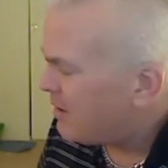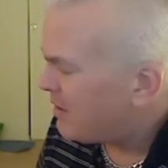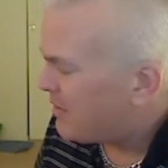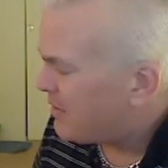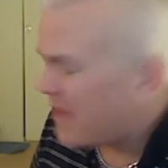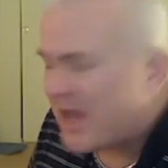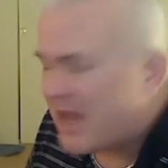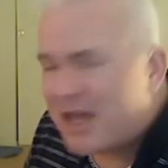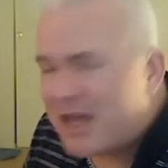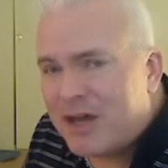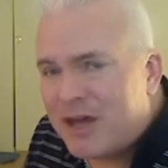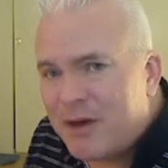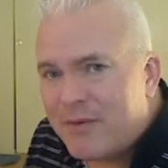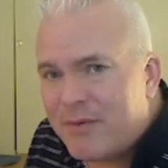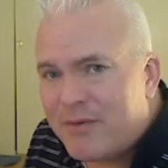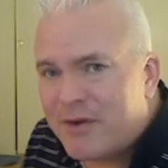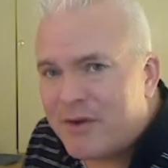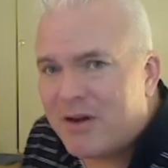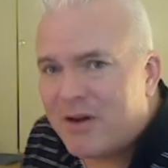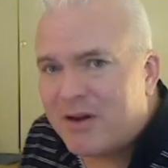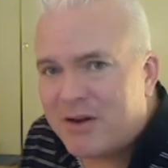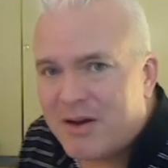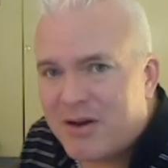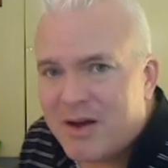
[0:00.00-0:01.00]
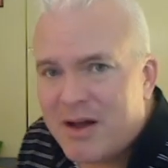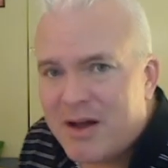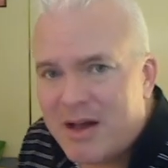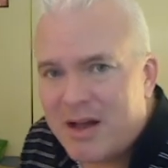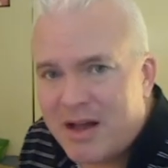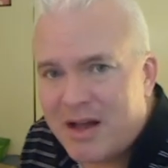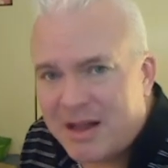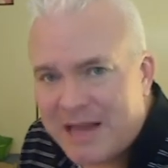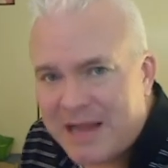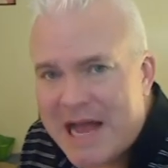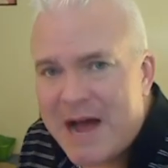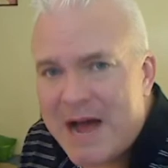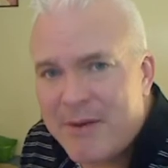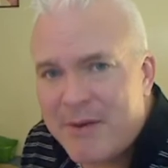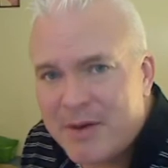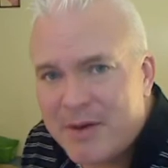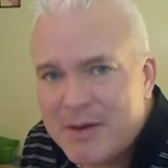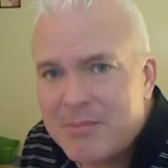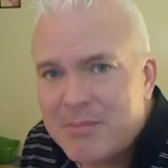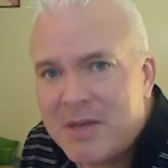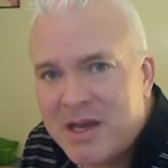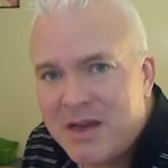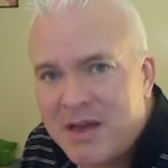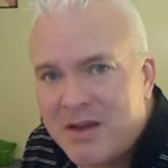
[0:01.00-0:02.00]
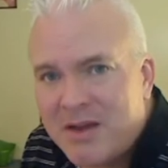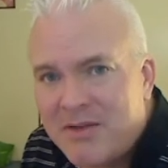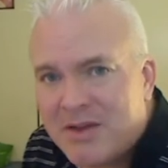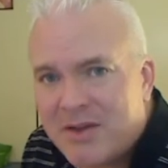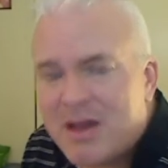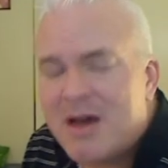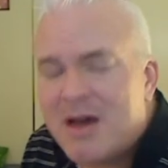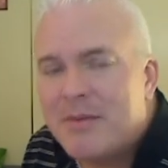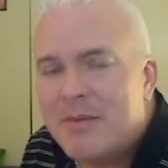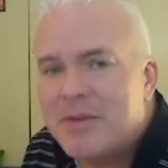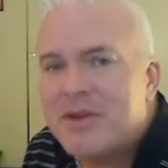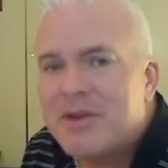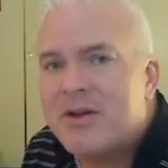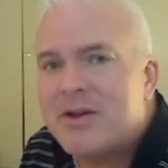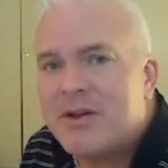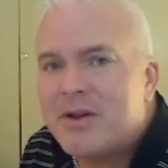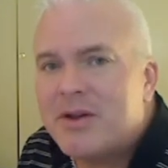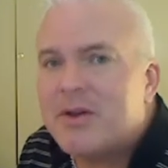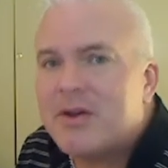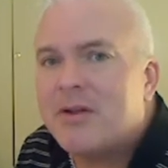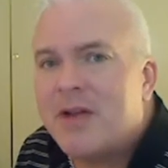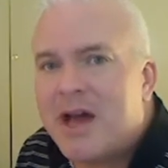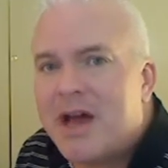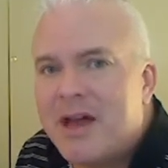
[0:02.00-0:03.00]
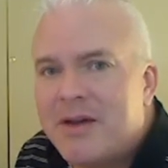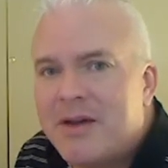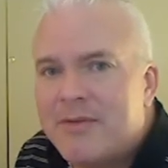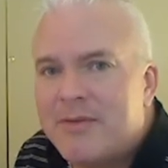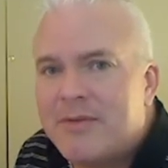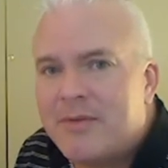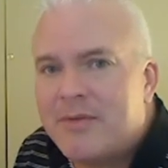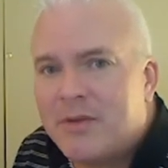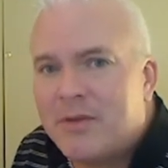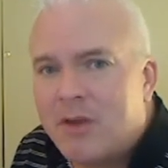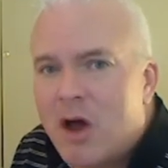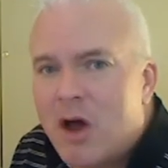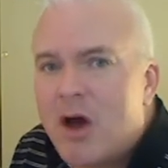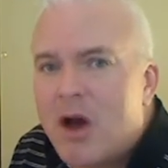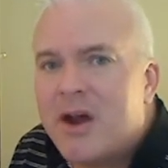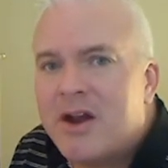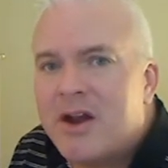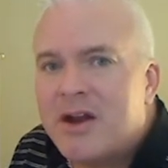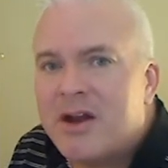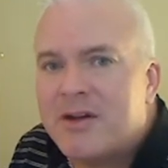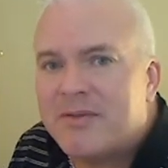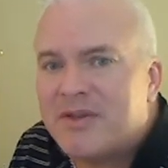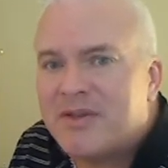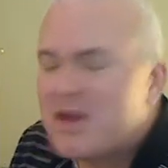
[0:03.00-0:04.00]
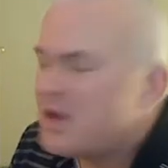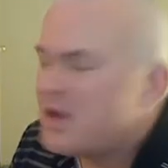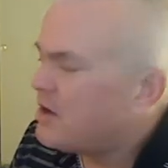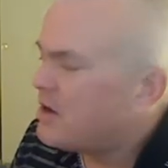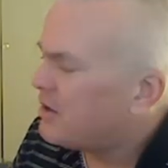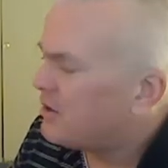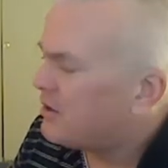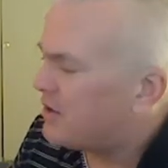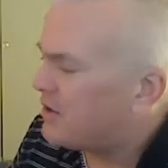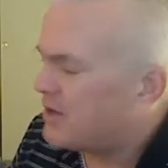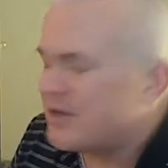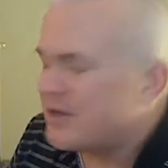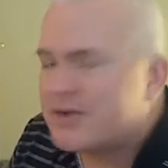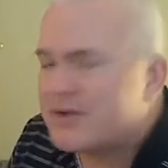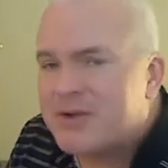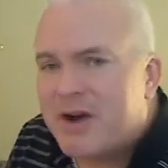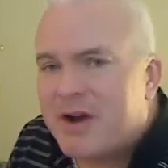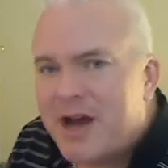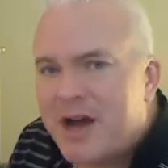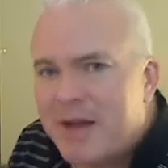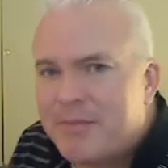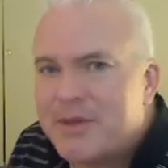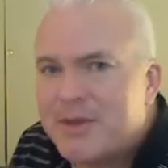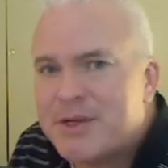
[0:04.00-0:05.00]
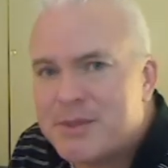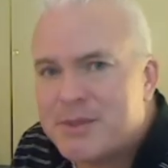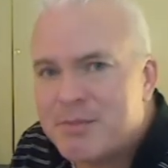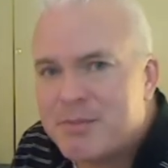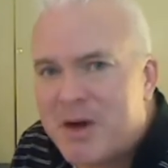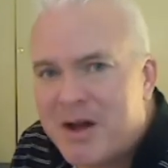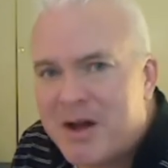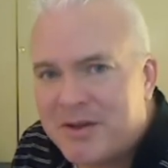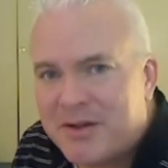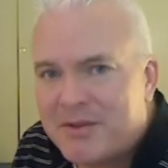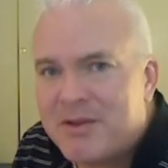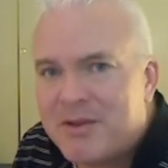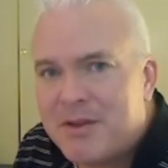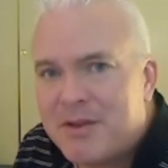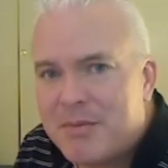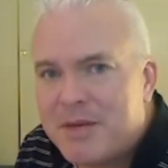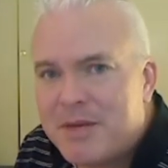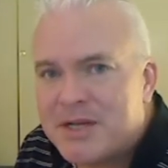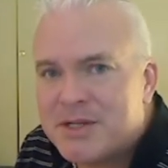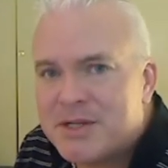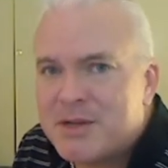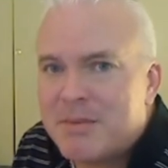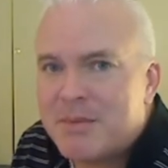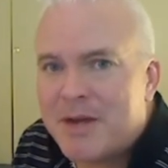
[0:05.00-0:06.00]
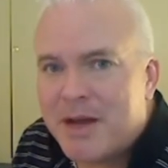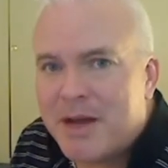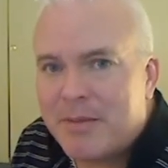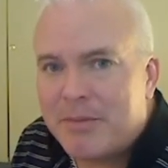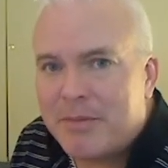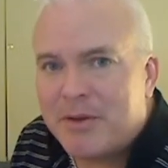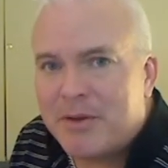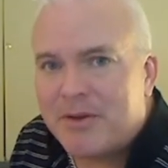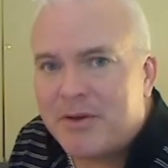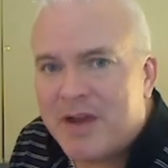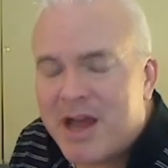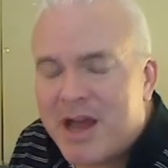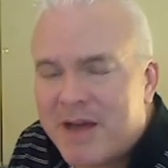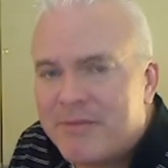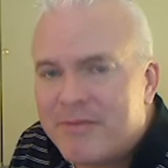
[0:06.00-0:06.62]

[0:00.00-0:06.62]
Thank you for allowing me to come into your life long enough to describe this mod to the best of my ability.